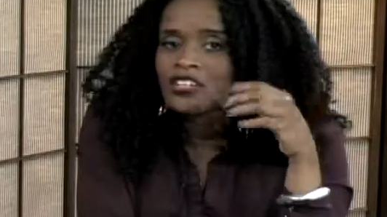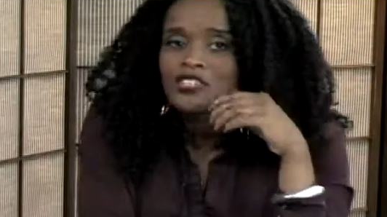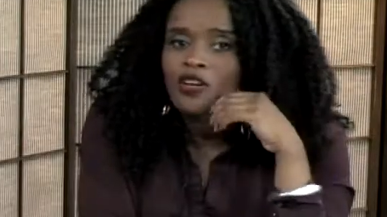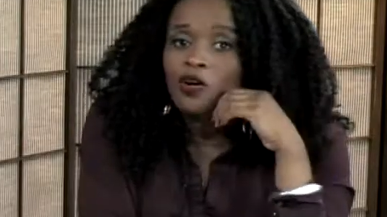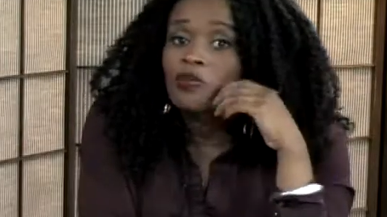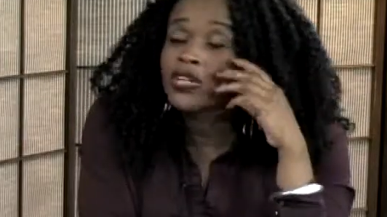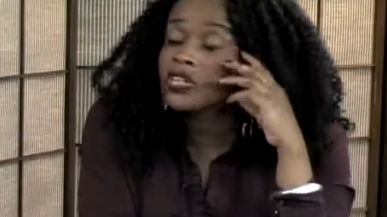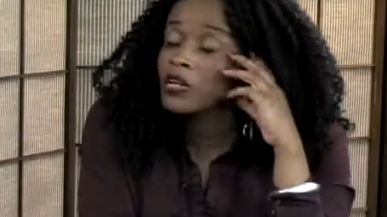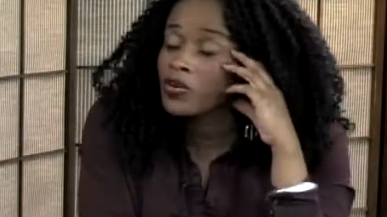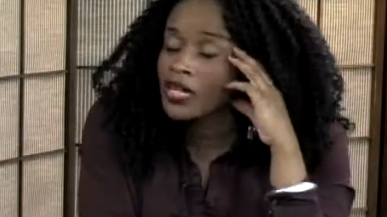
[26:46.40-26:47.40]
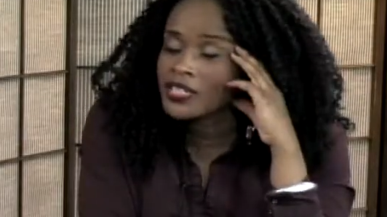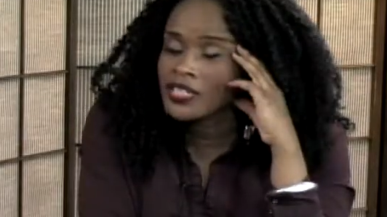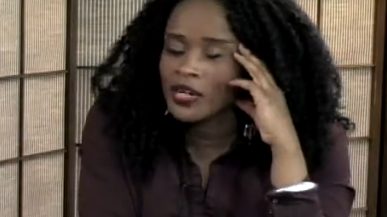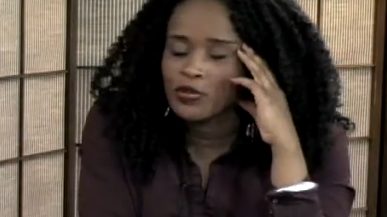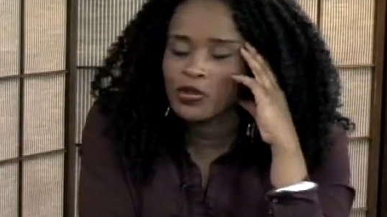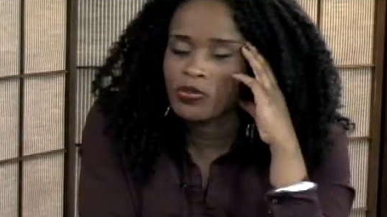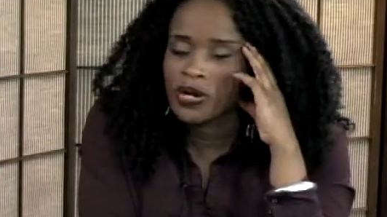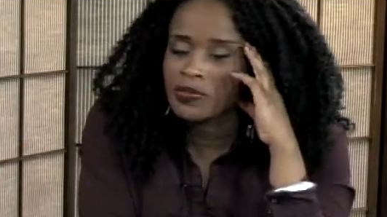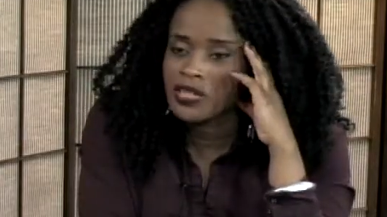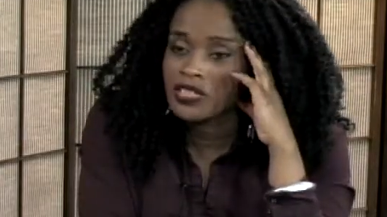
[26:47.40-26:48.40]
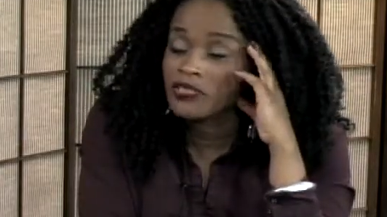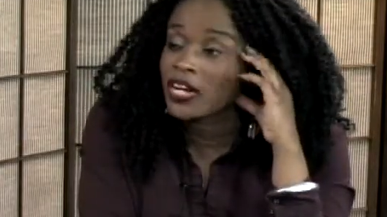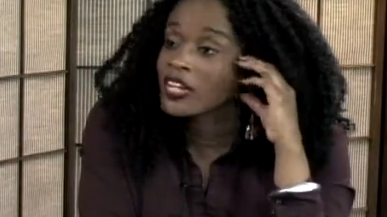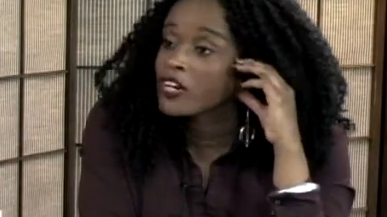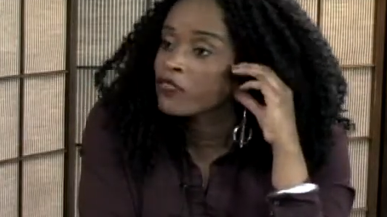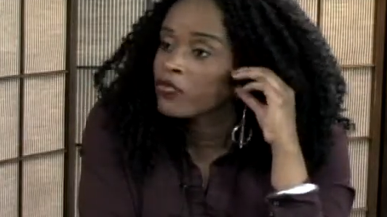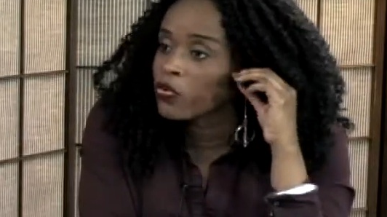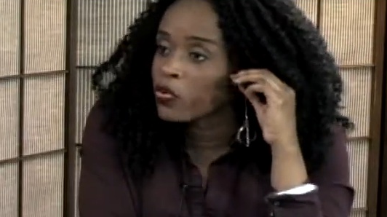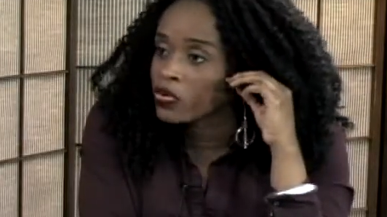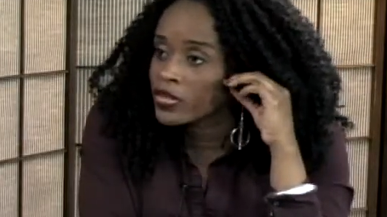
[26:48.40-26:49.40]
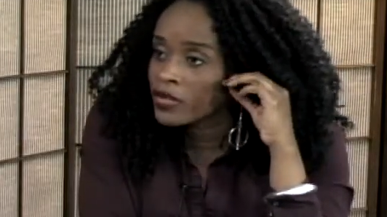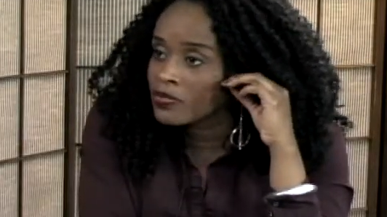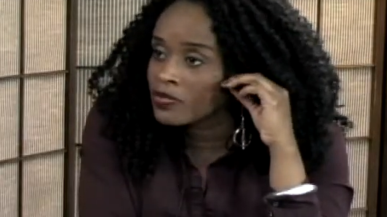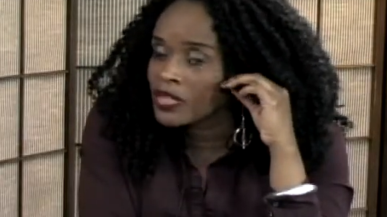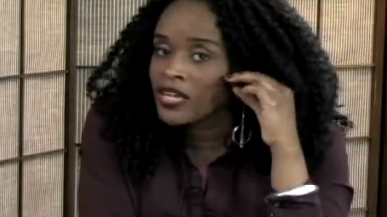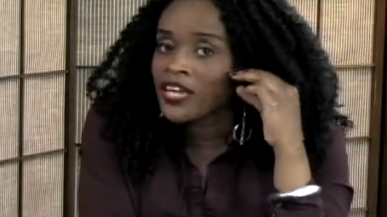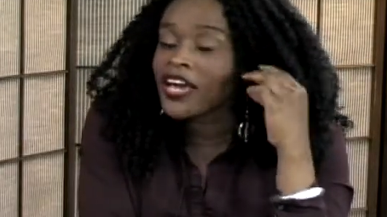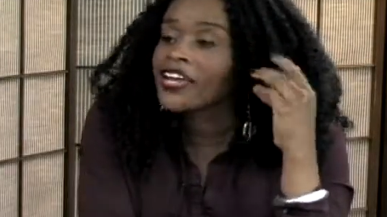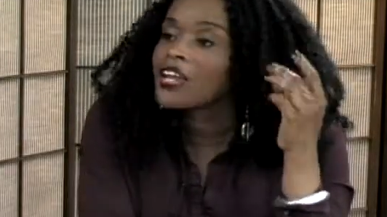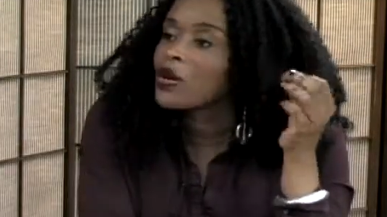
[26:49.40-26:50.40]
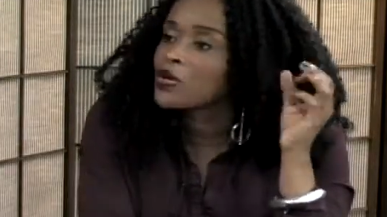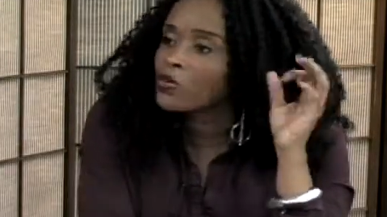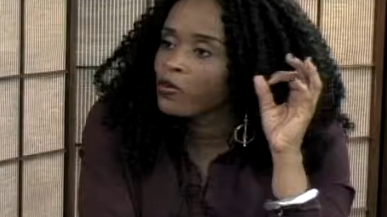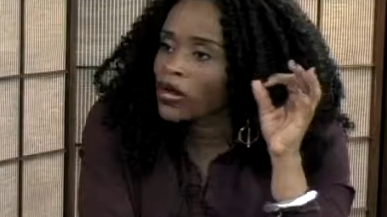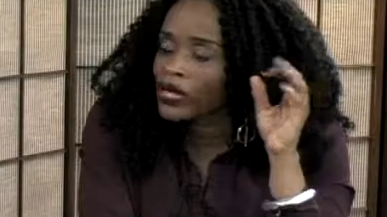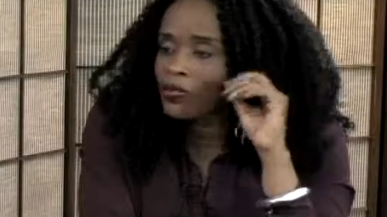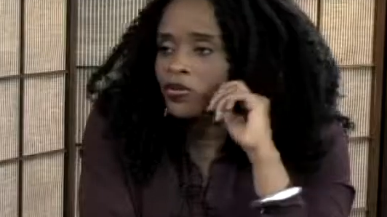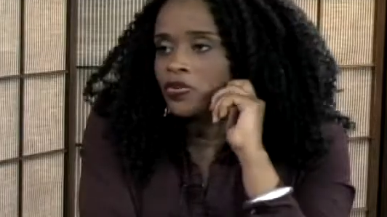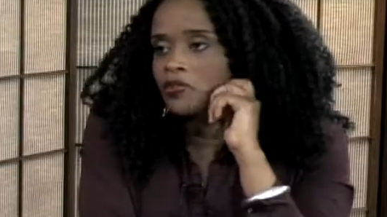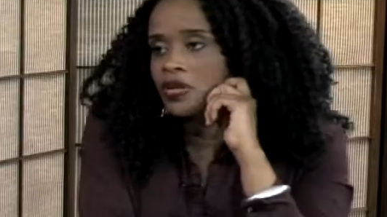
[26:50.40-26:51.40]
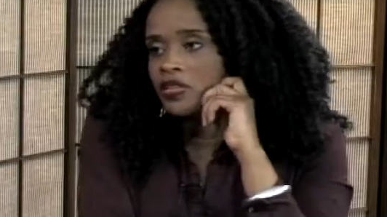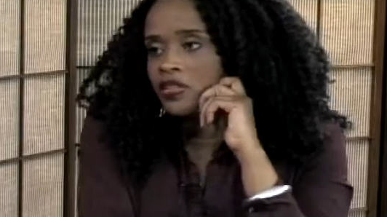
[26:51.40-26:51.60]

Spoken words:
So, but you know what I did? I was so proud of myself. I cut 4 of them, and now I do a body butter of the month.